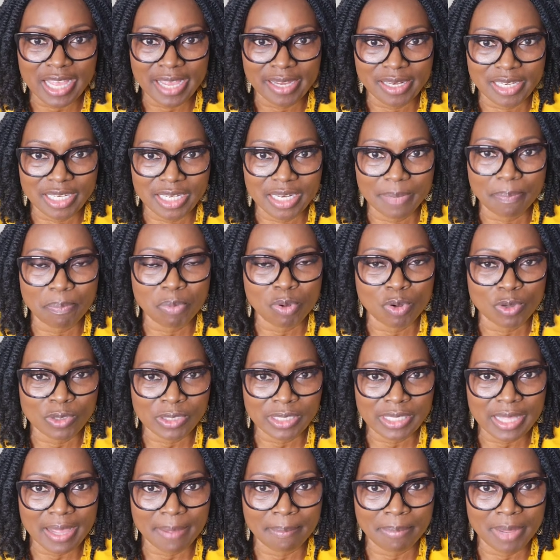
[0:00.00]
I did a
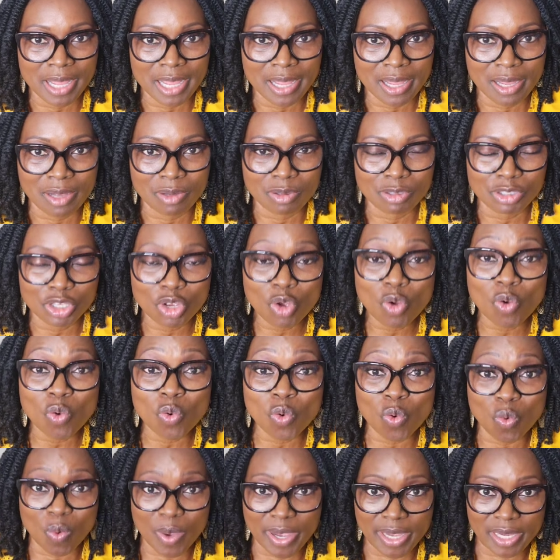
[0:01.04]
post about
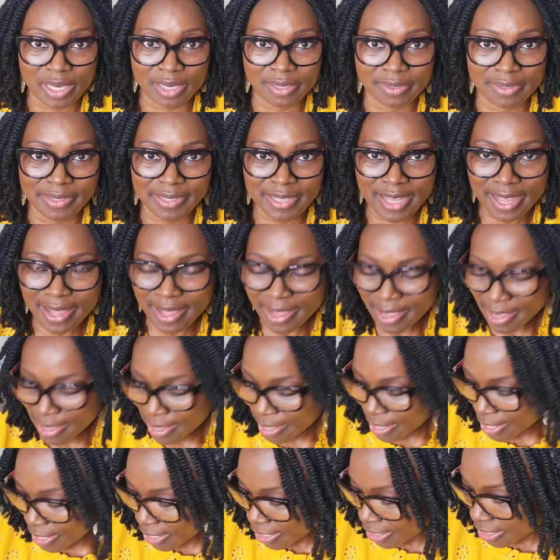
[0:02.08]
cookwares.
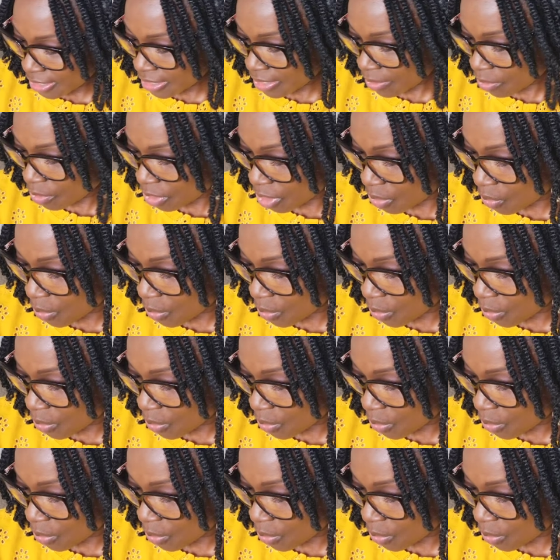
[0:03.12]
So the